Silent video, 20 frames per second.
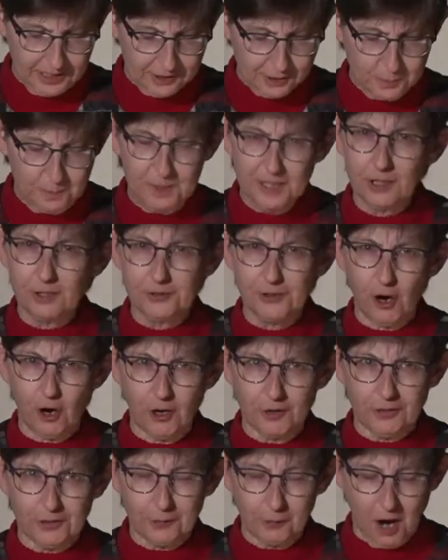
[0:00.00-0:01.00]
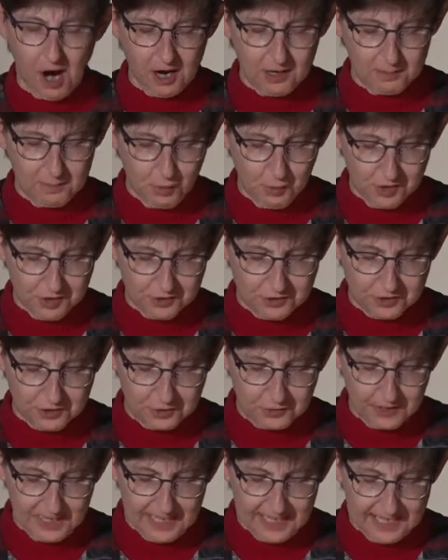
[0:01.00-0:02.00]
is built on Throckmorton
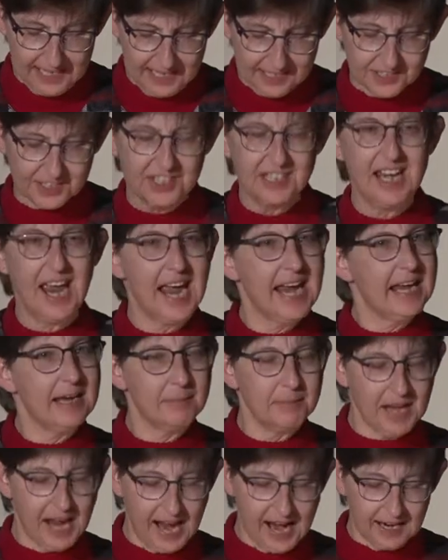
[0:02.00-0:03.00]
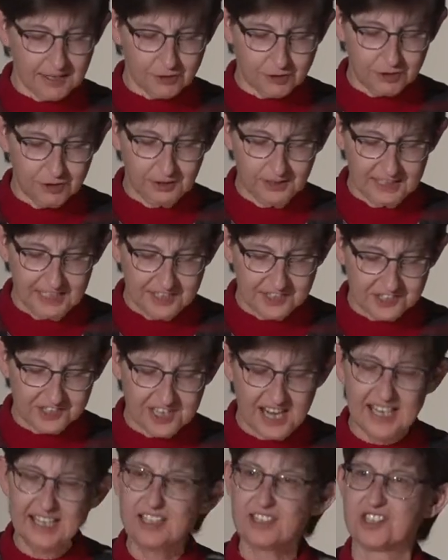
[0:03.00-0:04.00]
Street. It's named actually
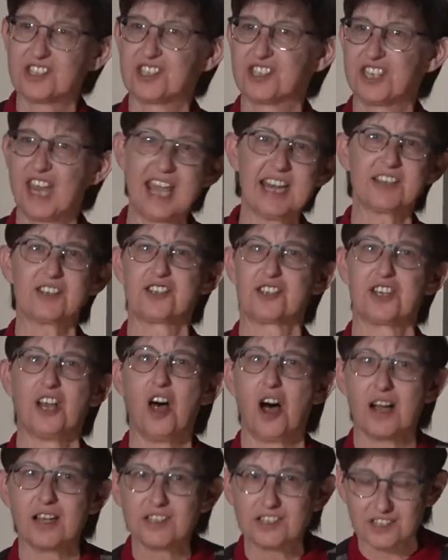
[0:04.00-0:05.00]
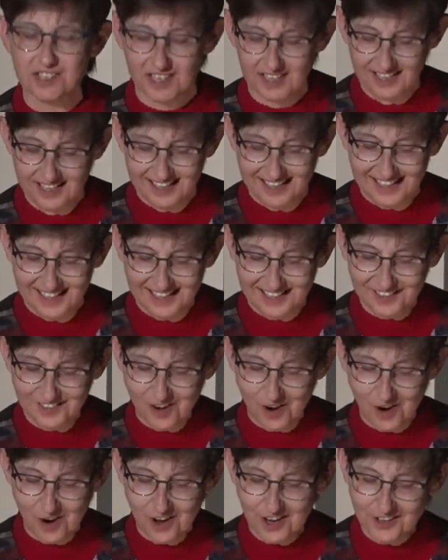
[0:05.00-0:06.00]
St. Stanislaus in
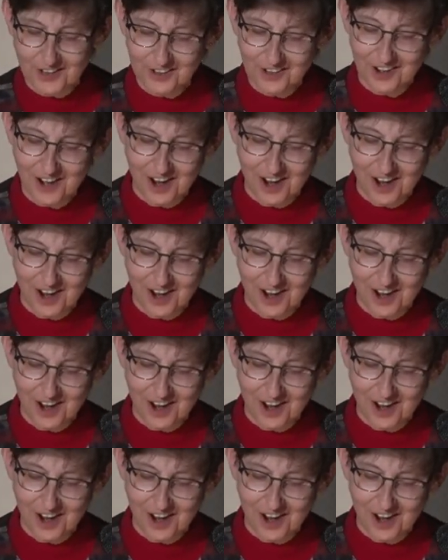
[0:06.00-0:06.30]
honor